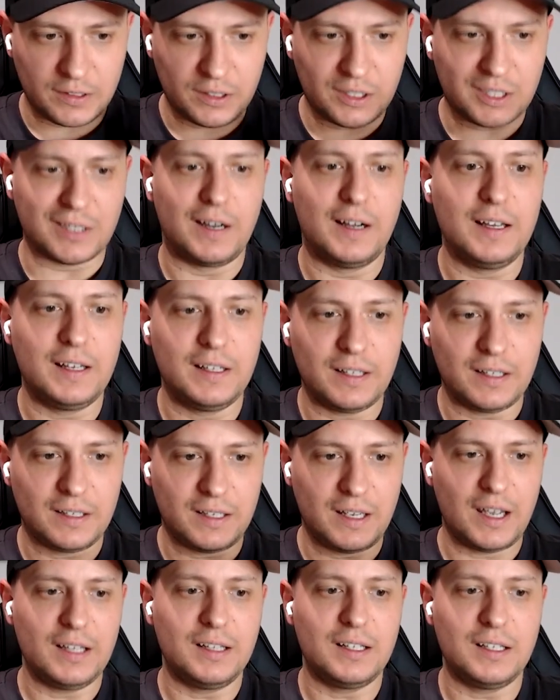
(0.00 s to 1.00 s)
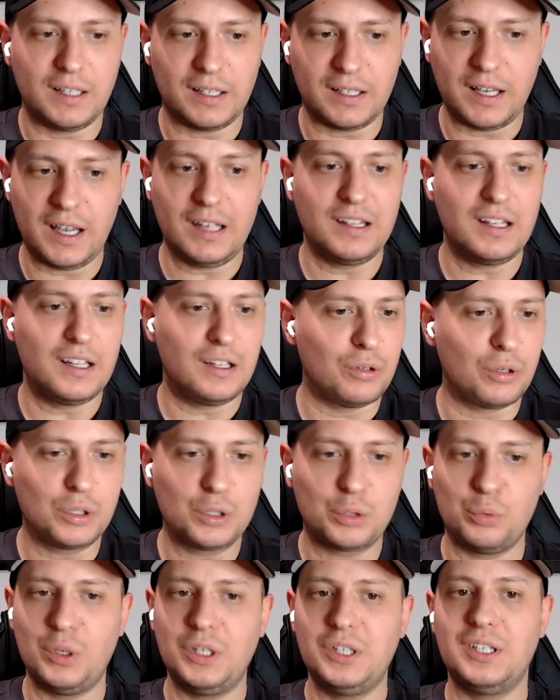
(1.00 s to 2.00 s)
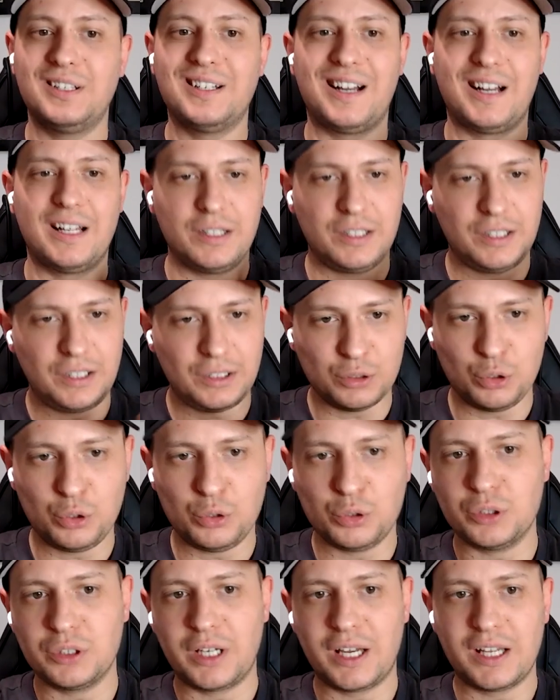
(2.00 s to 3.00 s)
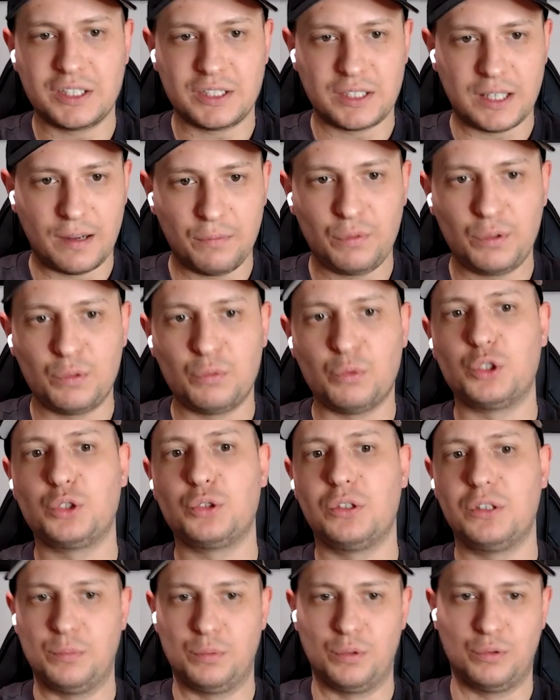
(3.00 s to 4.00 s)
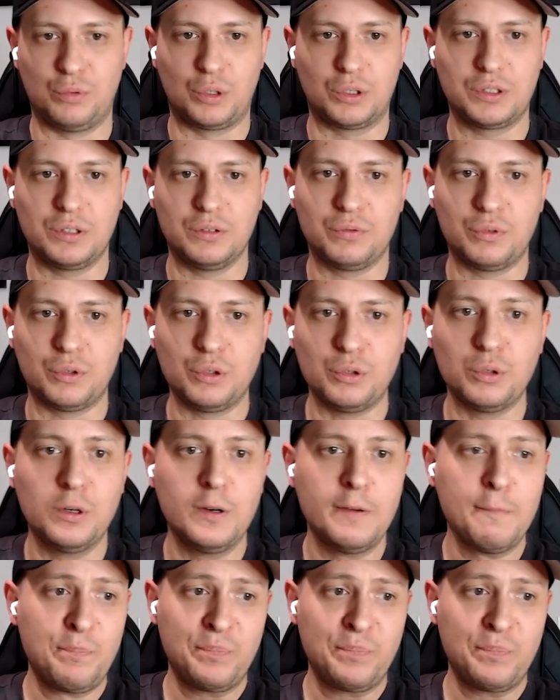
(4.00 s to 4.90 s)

trying again and again and not quitting until you'll get something what's going to be working for you,